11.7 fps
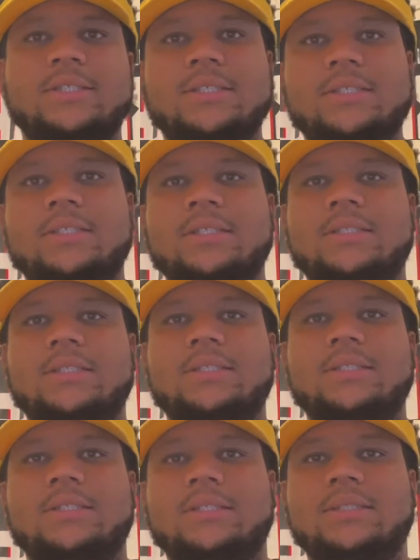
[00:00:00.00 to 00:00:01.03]

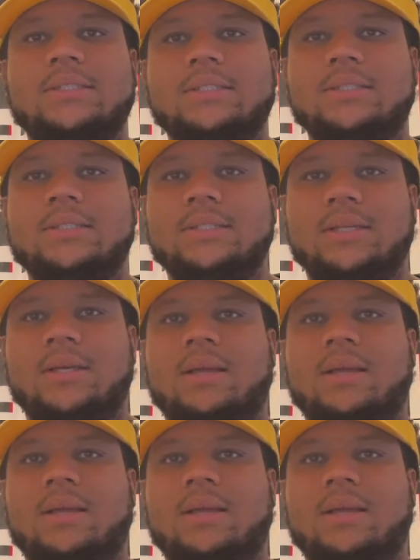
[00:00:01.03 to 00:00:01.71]
No one is speaking in this clip.